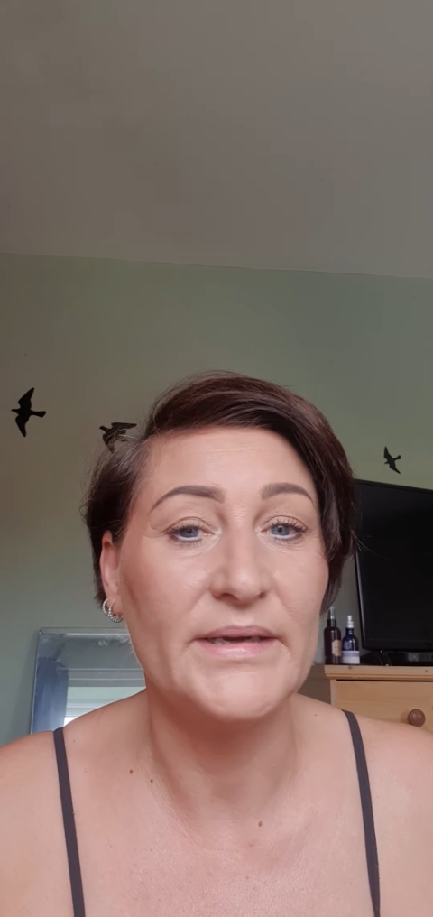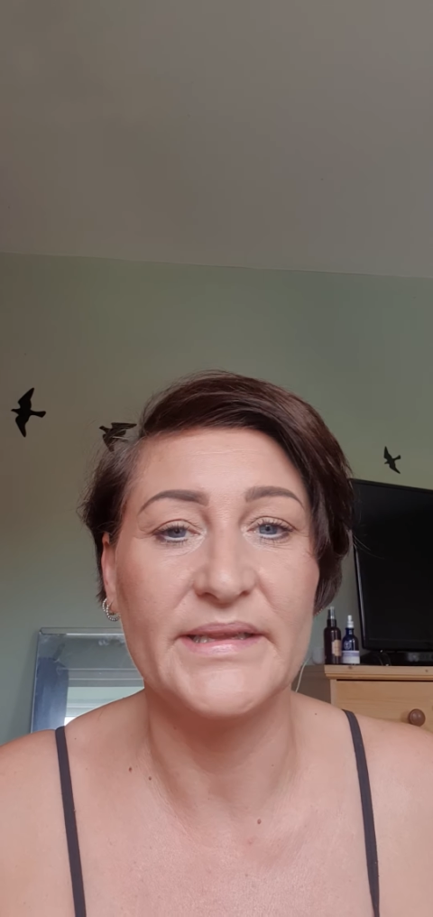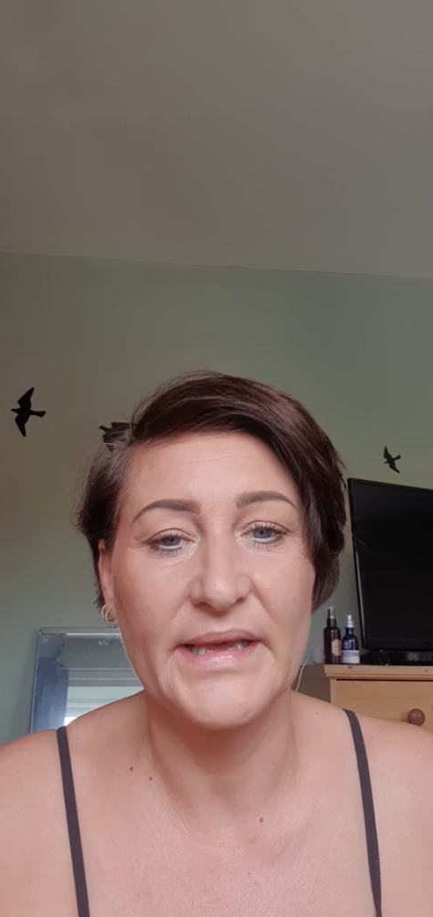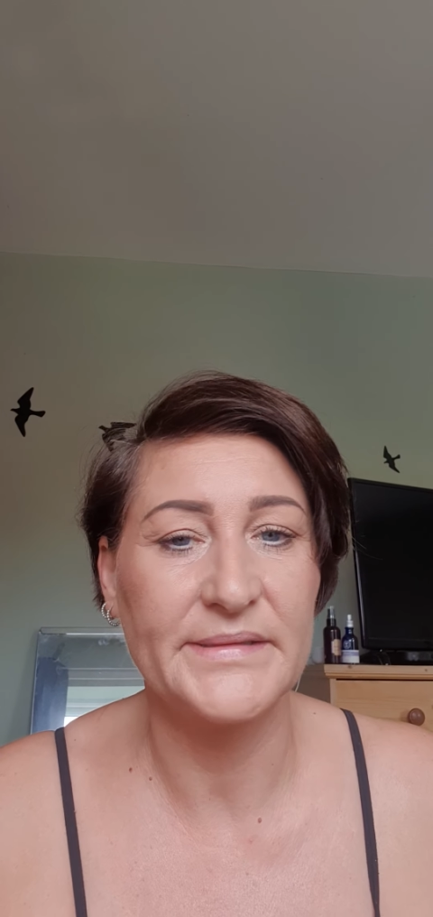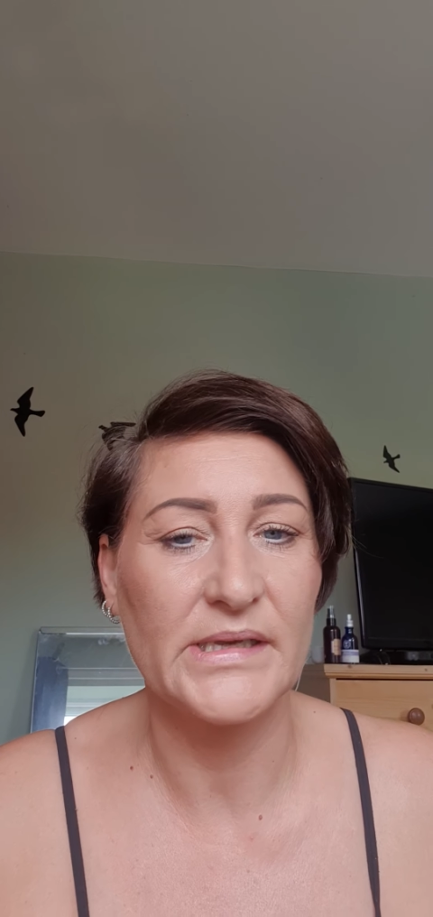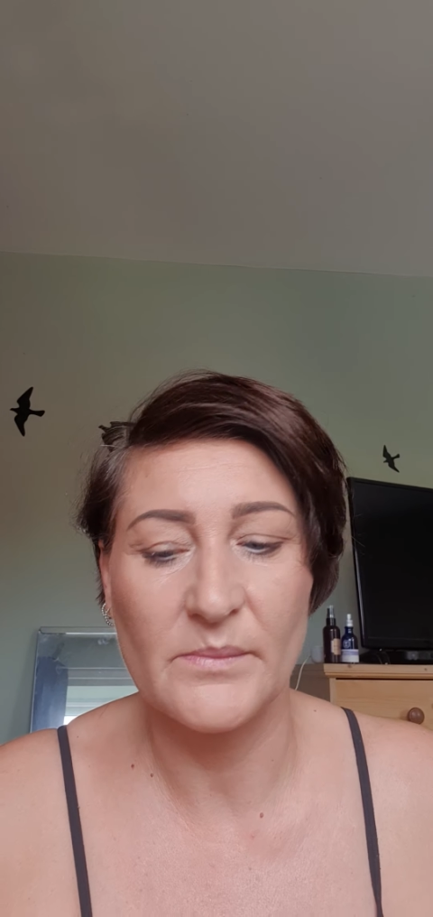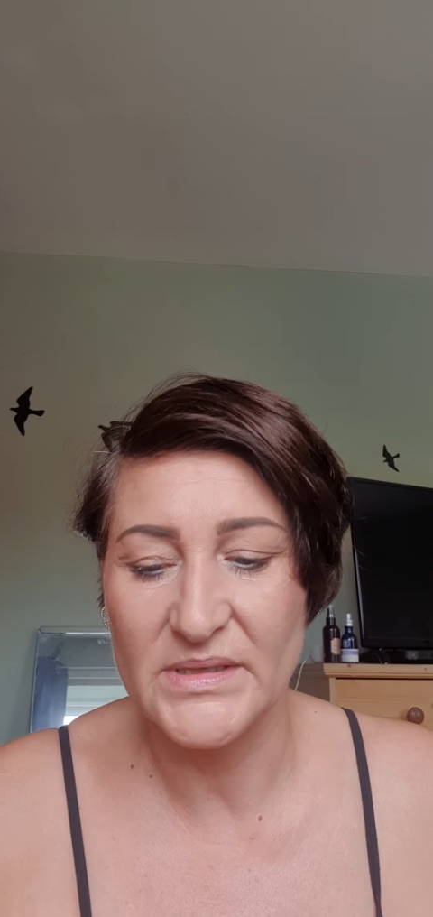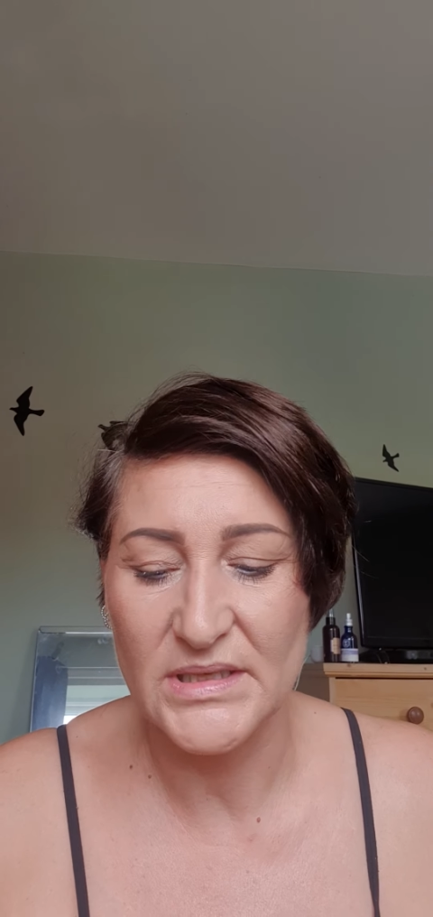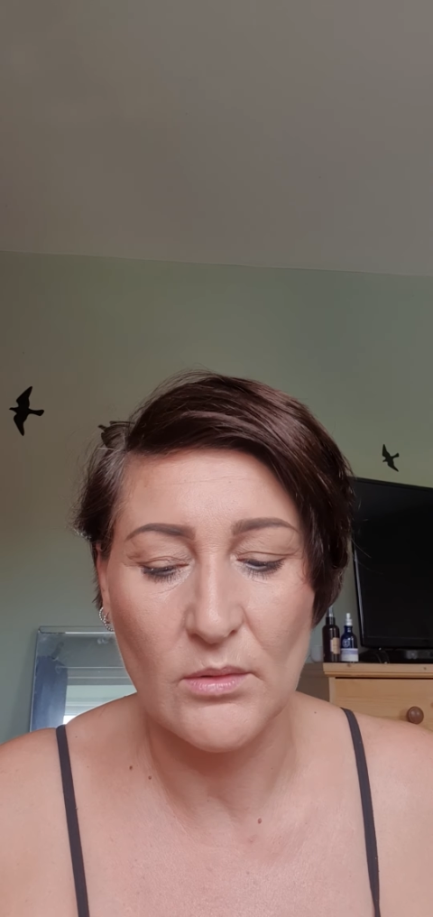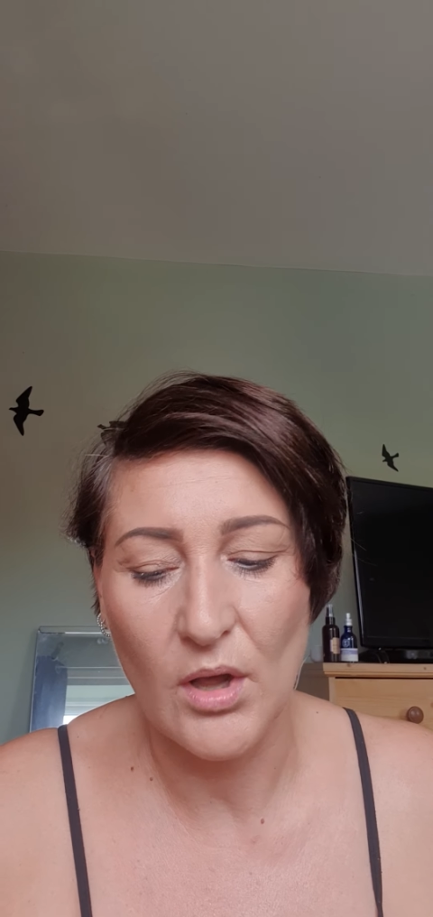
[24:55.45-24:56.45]
did that take
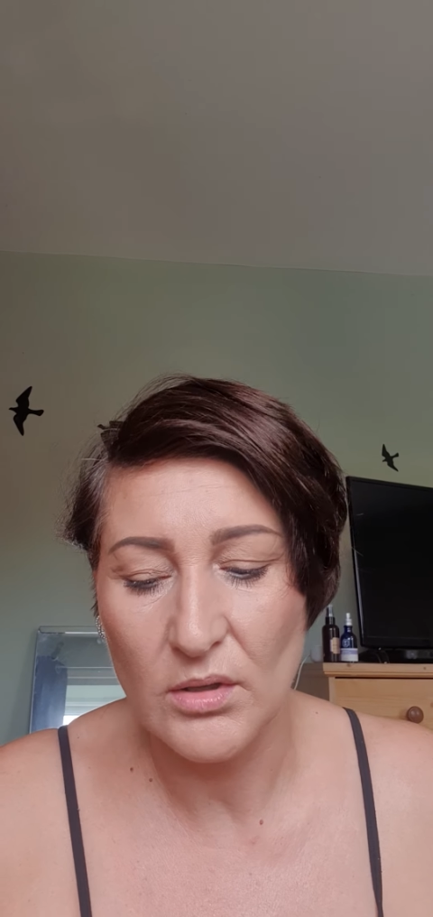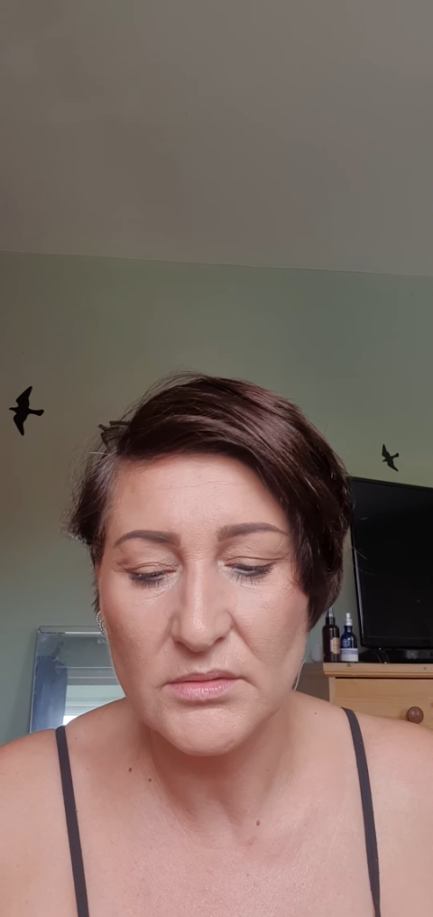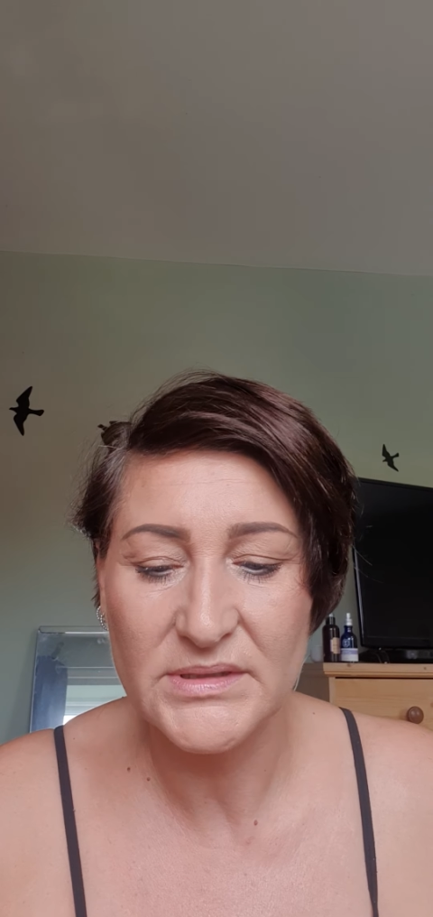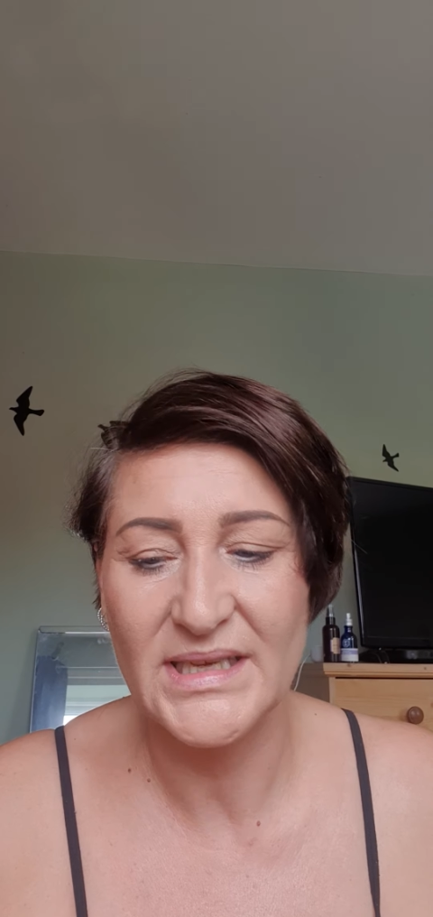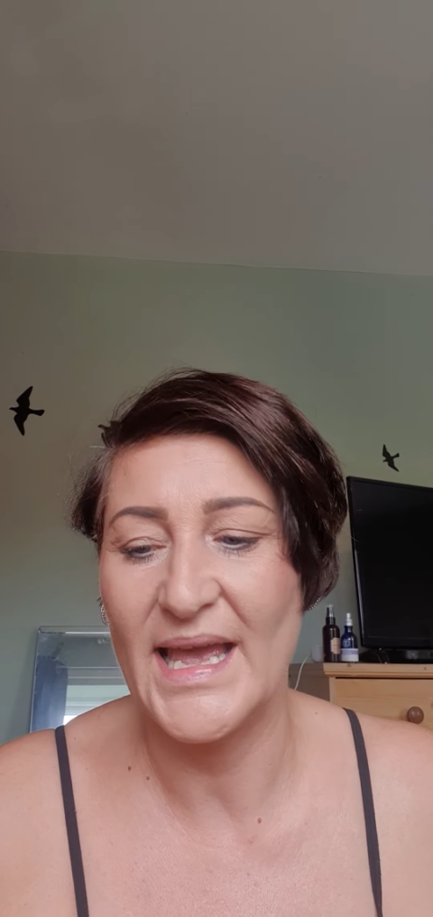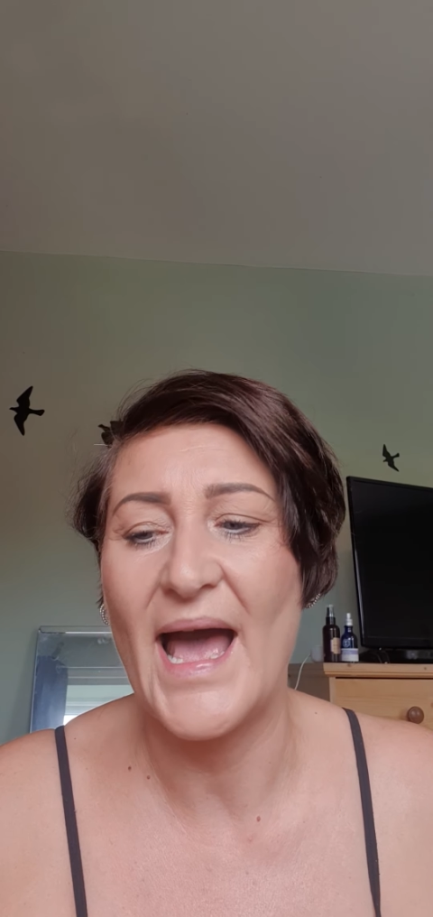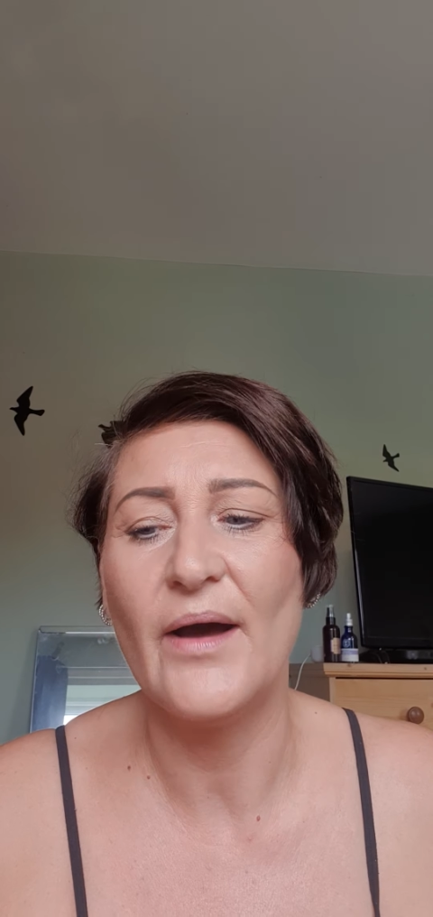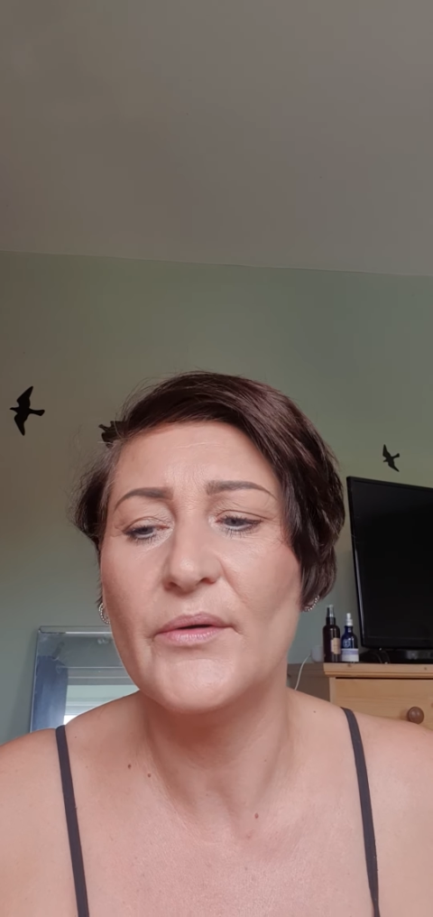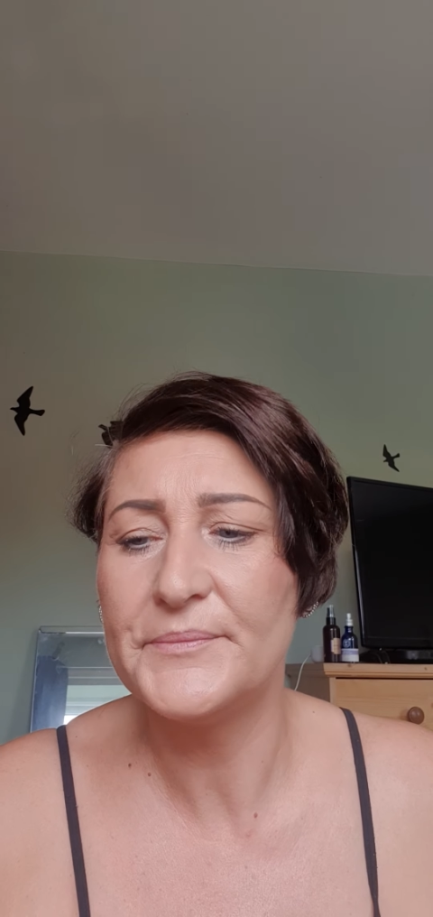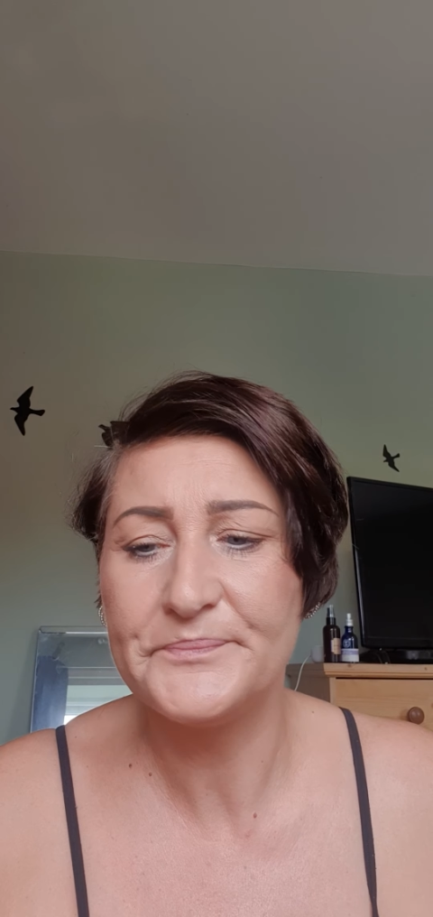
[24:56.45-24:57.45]
me so long to get
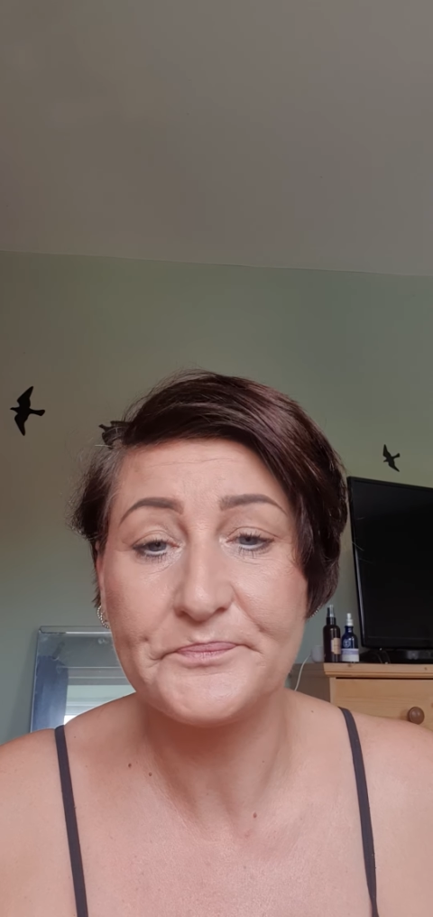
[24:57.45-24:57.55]
out?